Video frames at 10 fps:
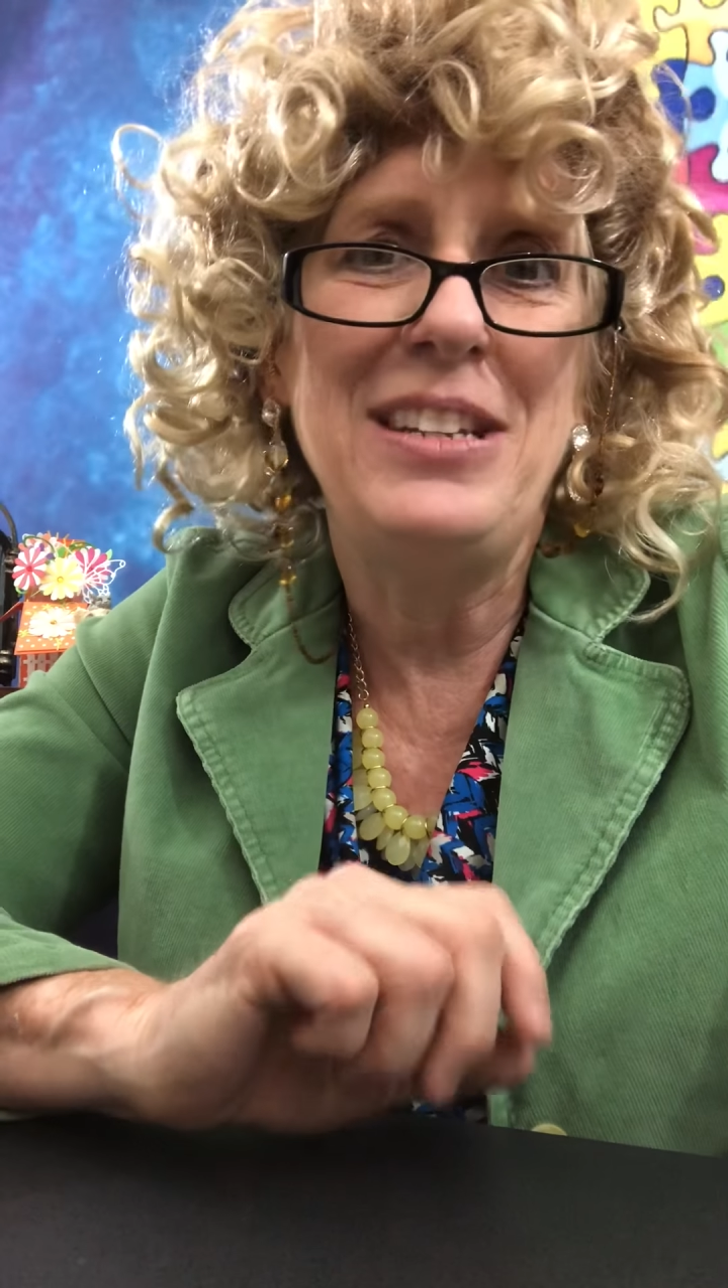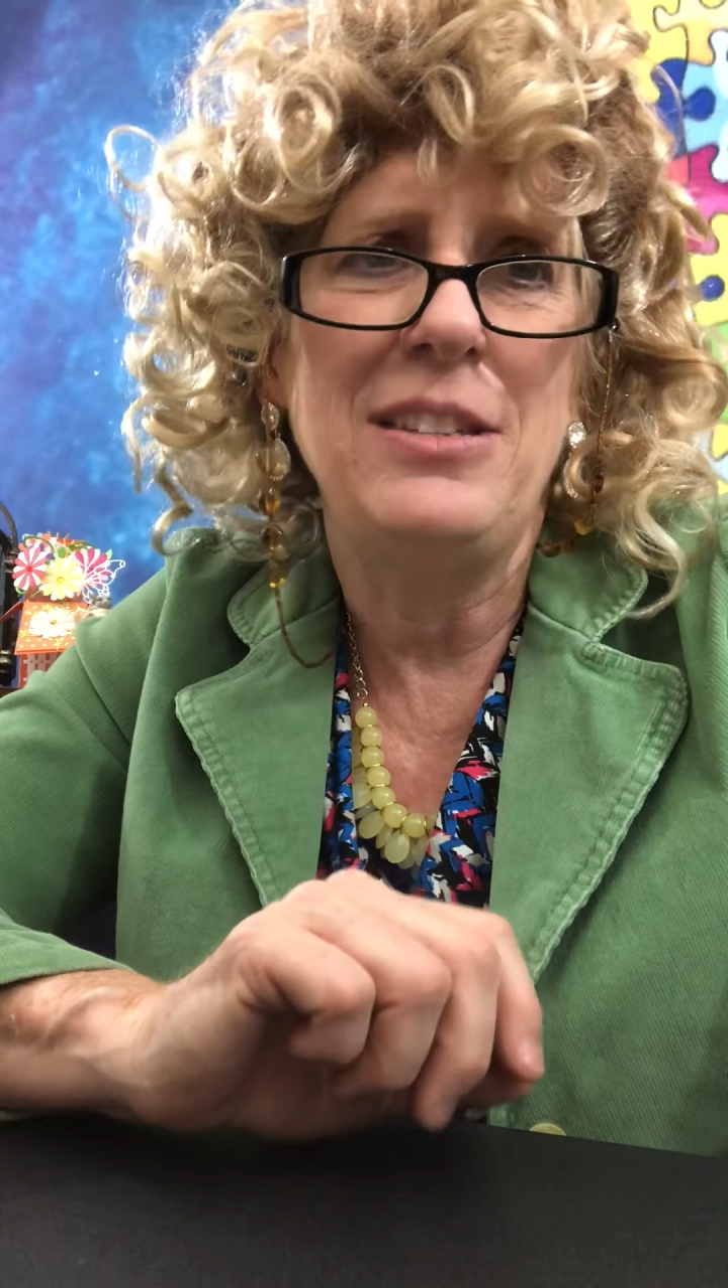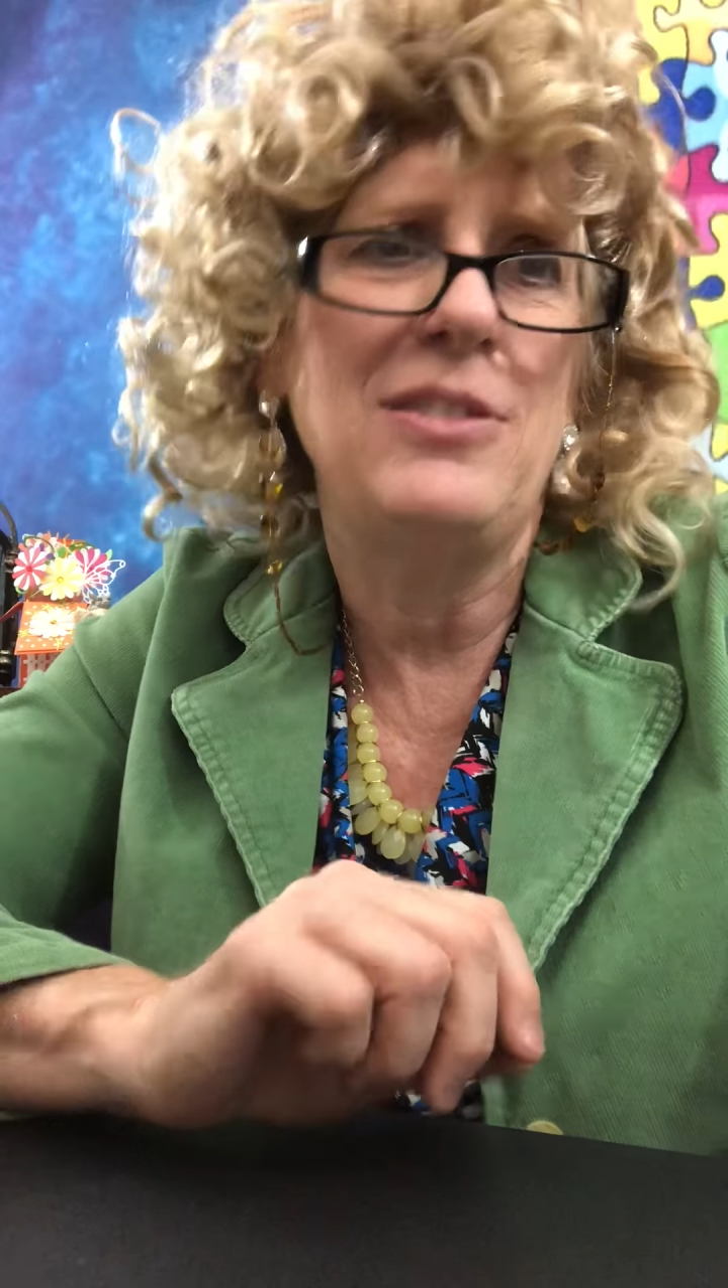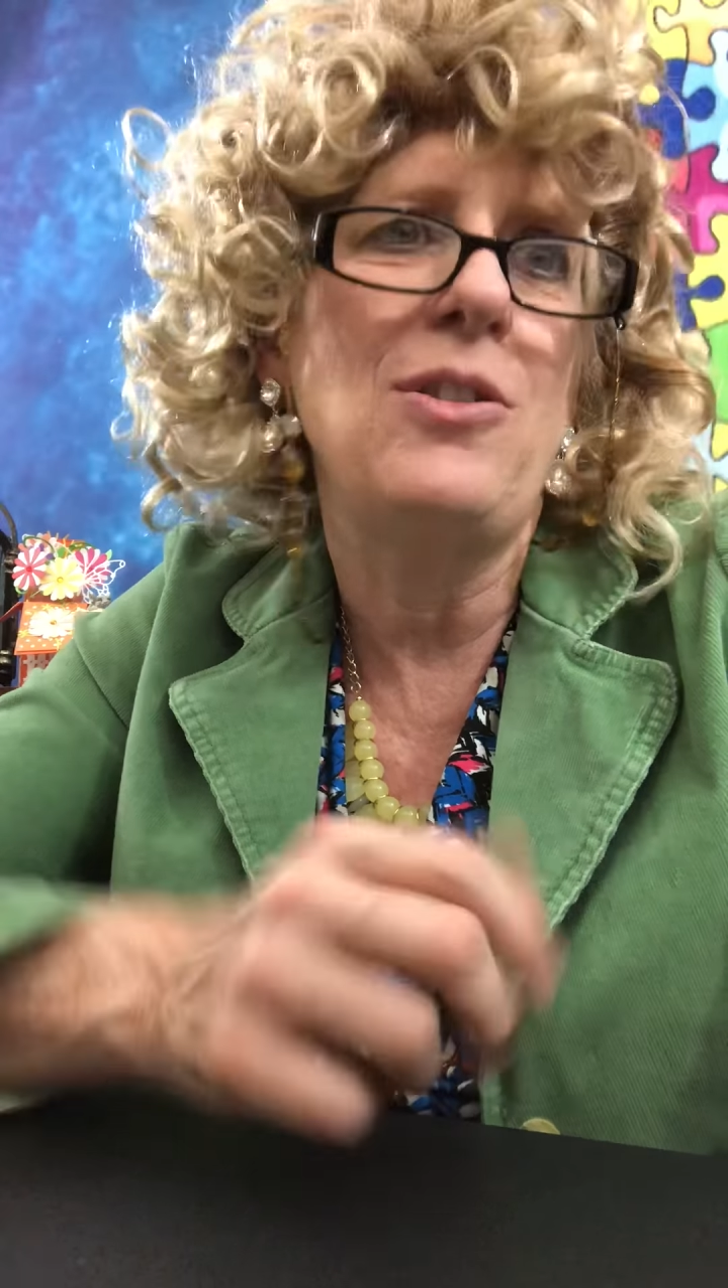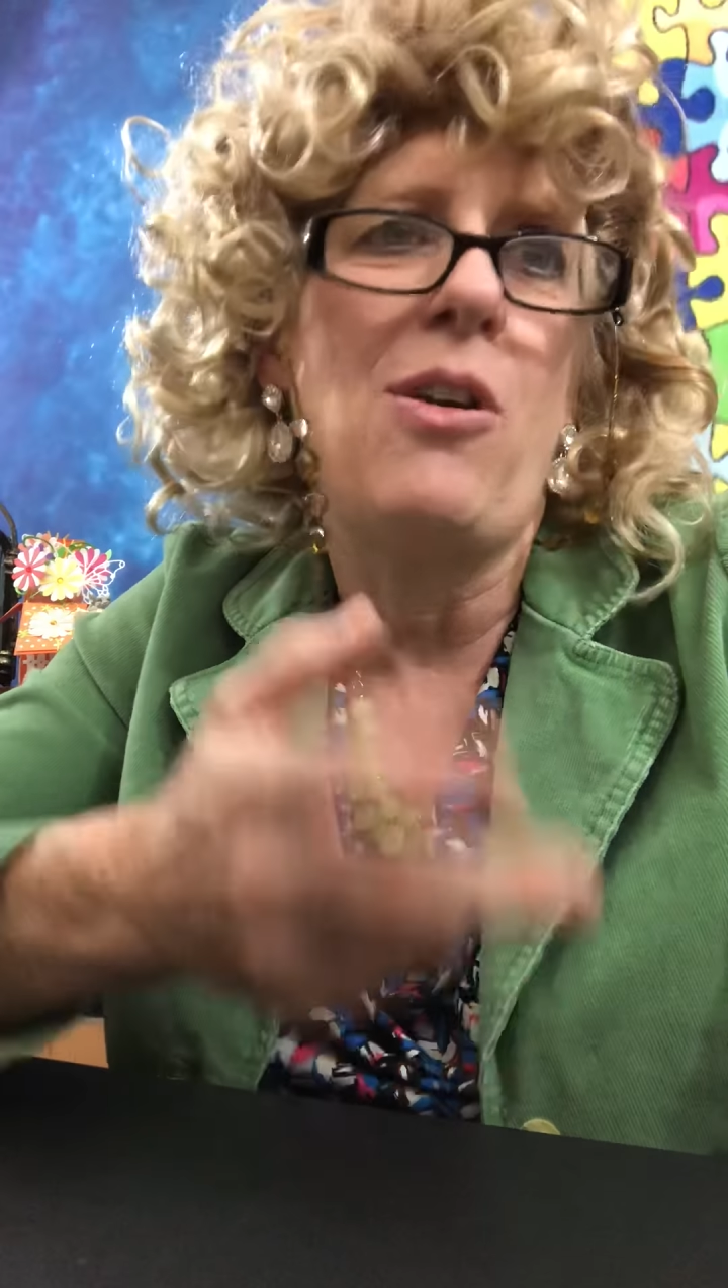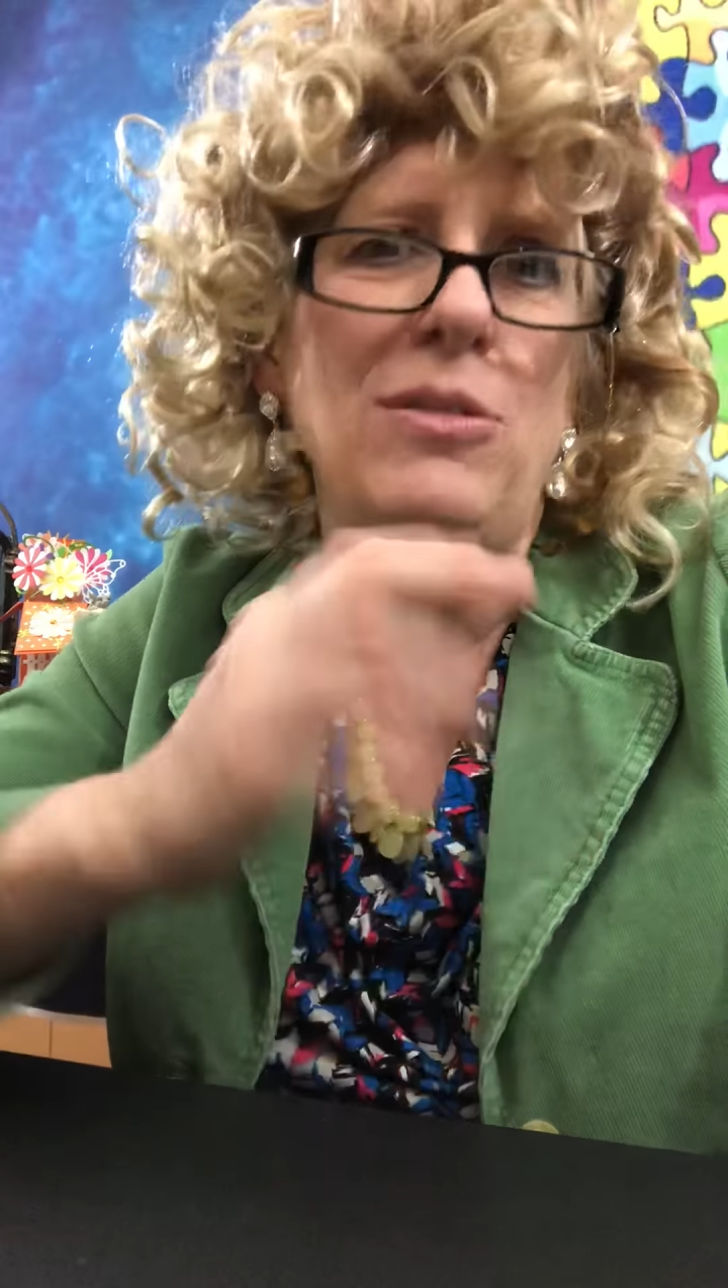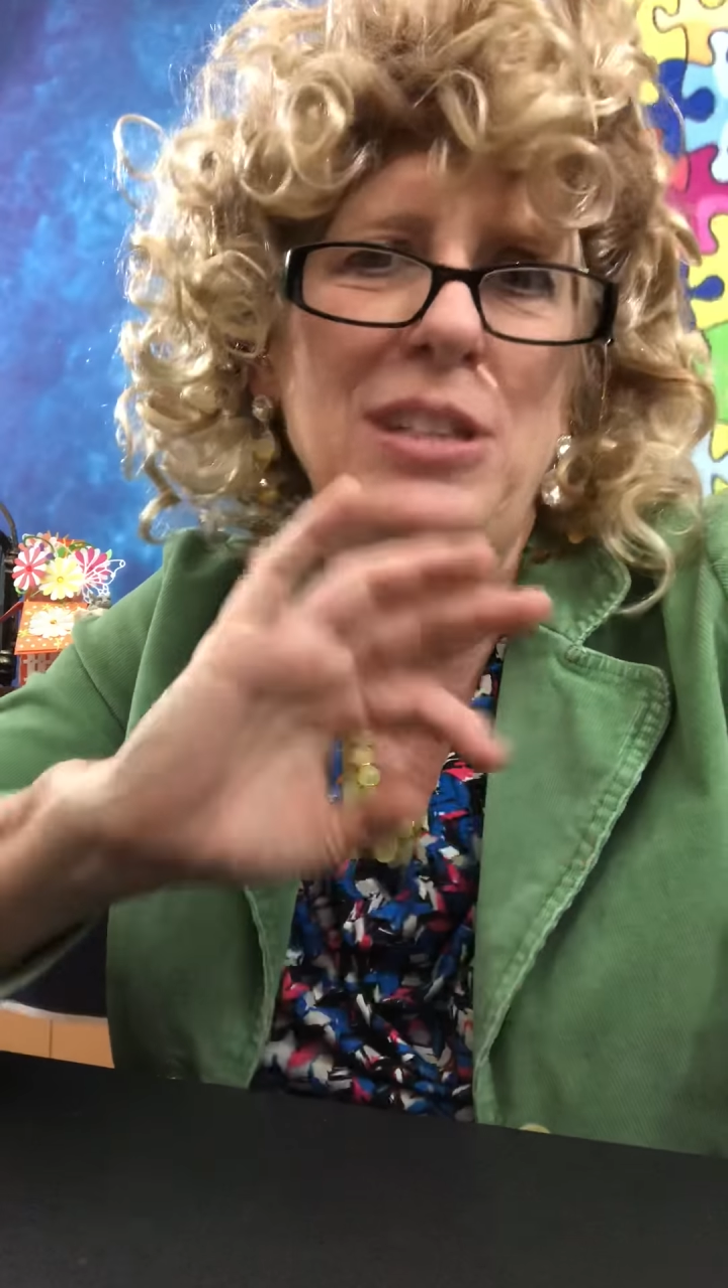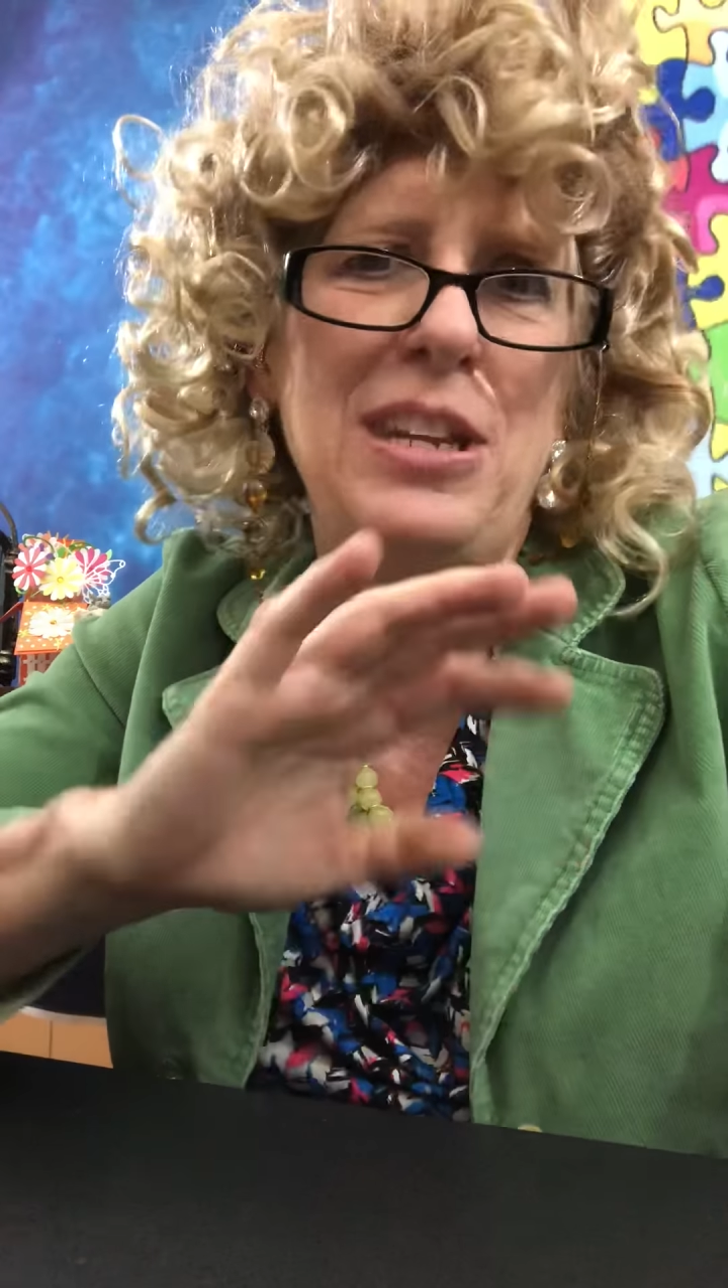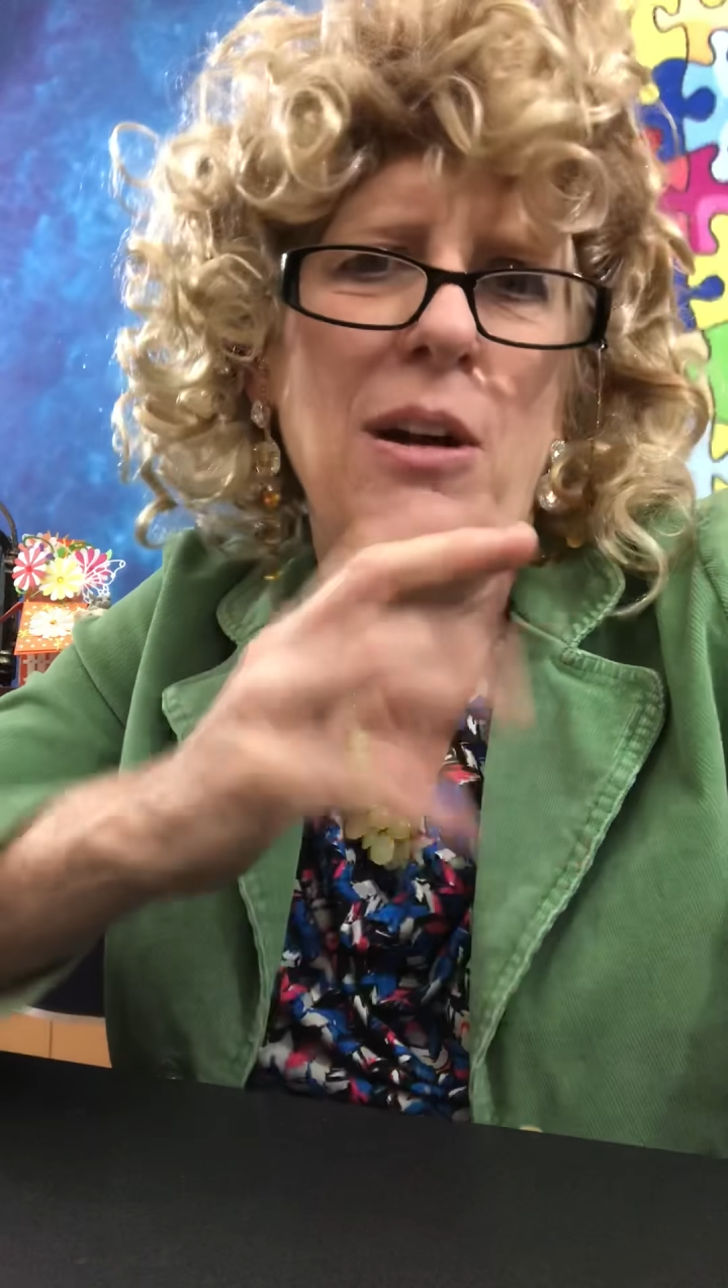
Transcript: and it's not,